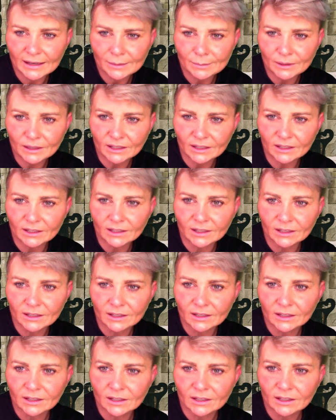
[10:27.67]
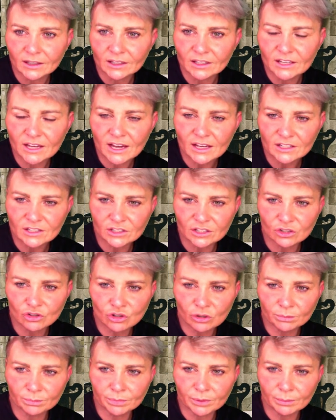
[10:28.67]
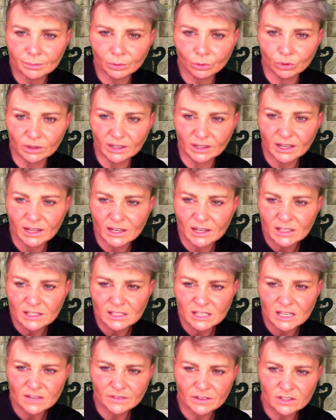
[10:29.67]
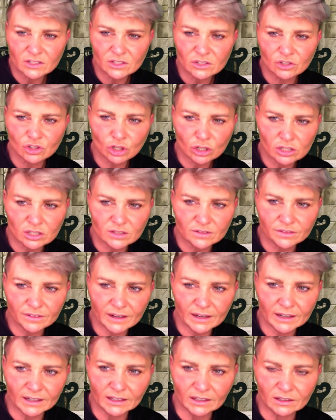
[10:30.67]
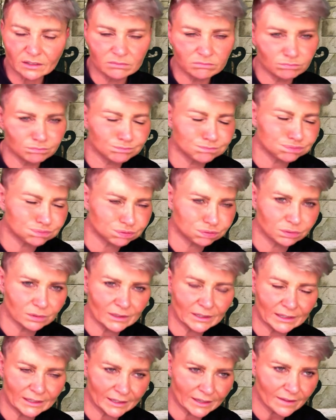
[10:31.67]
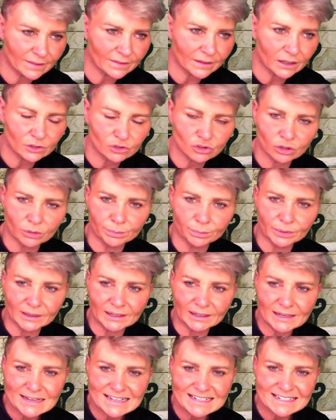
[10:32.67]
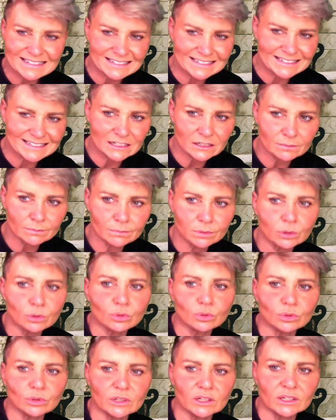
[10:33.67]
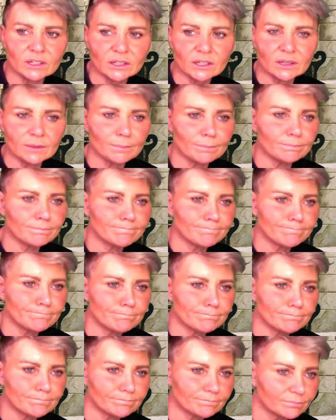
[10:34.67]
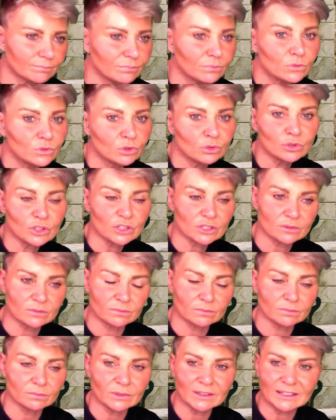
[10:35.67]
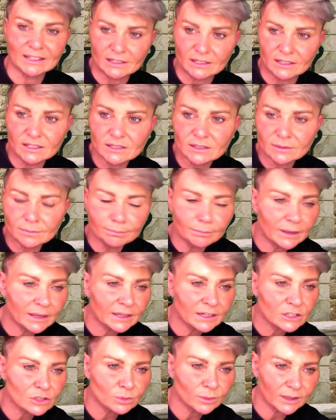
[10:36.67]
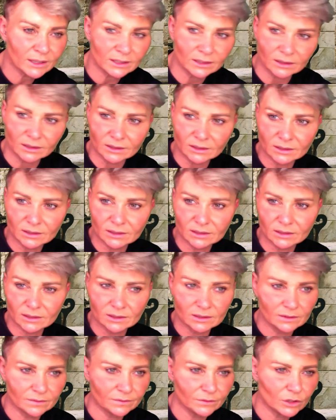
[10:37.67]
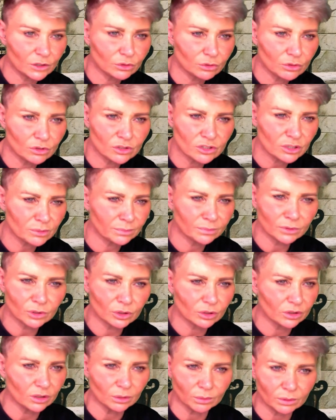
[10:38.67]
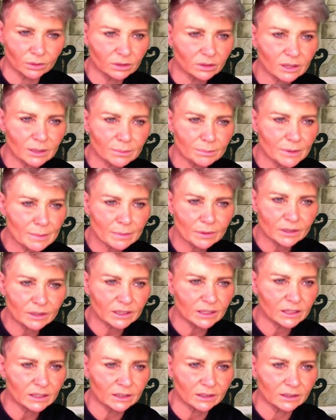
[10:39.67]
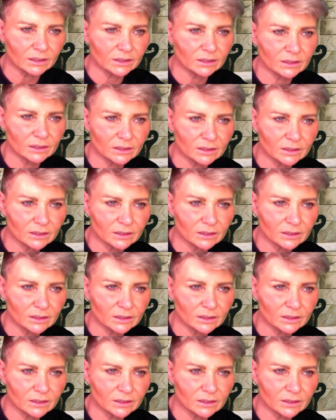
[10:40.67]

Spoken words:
Emmy. Yes to trumpet blowing. See if it's justified. Get that trumpet and get it blown. Not just ladies, men as well. You're doing something good in the world. Let people hear it.